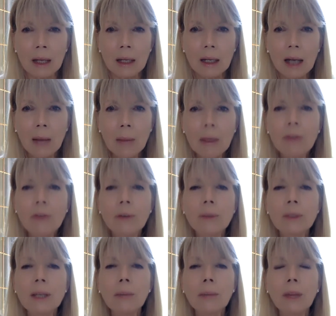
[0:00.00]
coming from
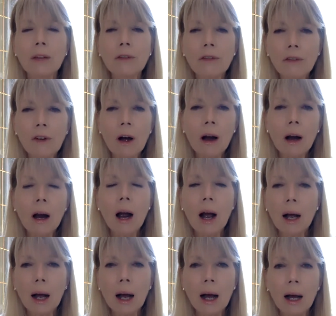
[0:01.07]
something far
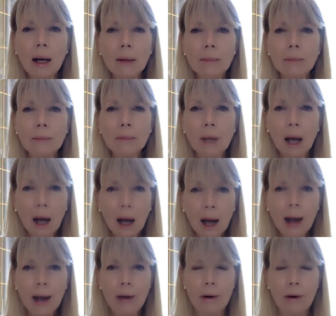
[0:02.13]

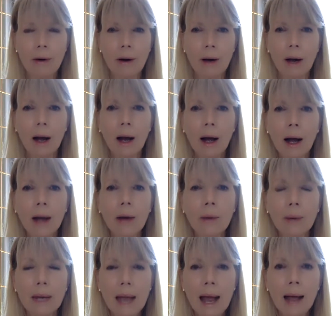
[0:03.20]
higher, a higher
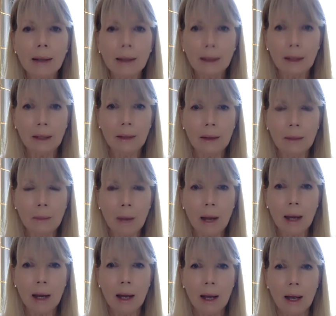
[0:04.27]
reality than
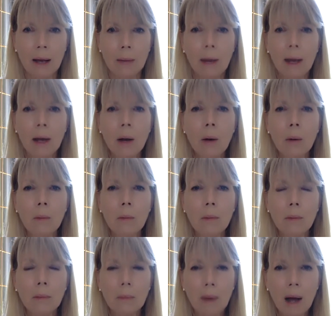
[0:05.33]
my own
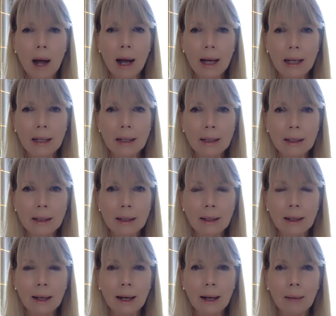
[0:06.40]
mind and
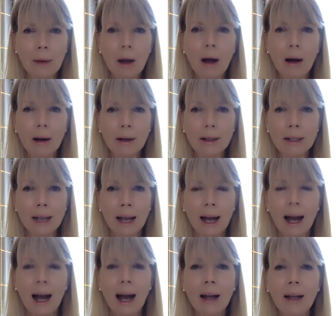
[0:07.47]
heart.
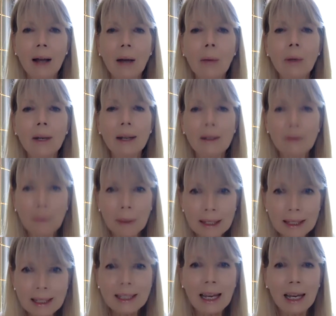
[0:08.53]
I wanted it from the
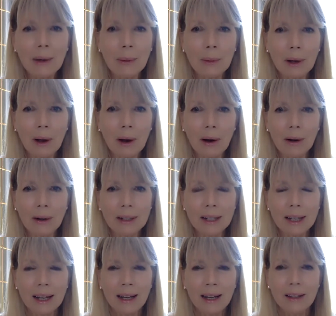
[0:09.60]
sacred heart,
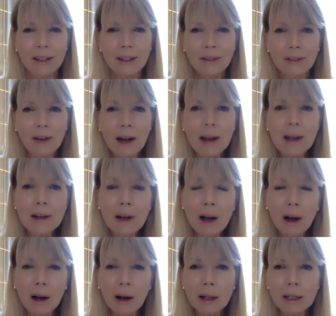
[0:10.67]
the divine
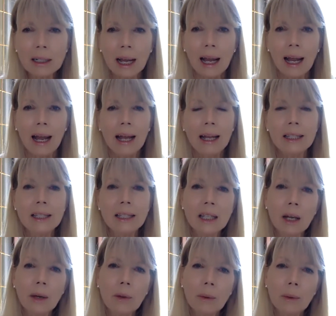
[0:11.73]
heart. And
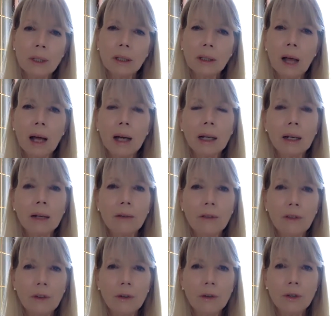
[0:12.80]
so there was a lot of
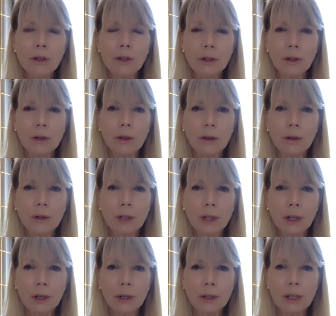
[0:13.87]
confusion during those
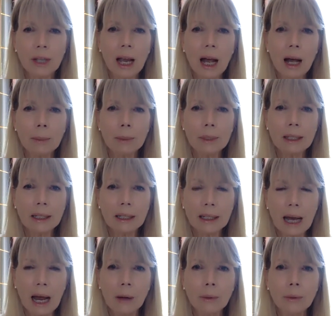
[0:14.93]
years, the ups and
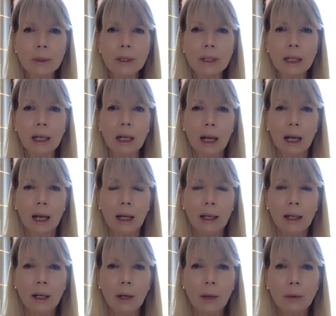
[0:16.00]
downs, and,
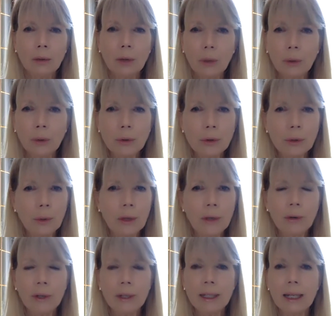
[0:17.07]
total
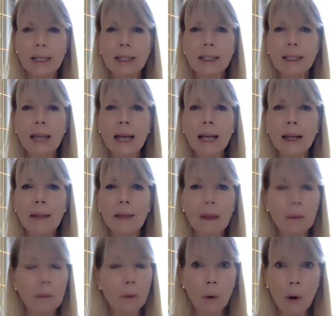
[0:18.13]
surrender, as I said, and
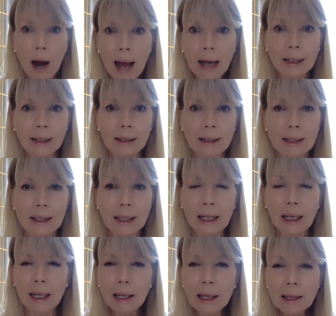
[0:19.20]
then miraculously
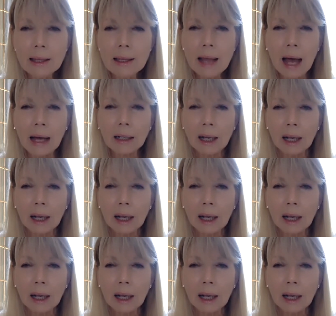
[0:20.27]
in that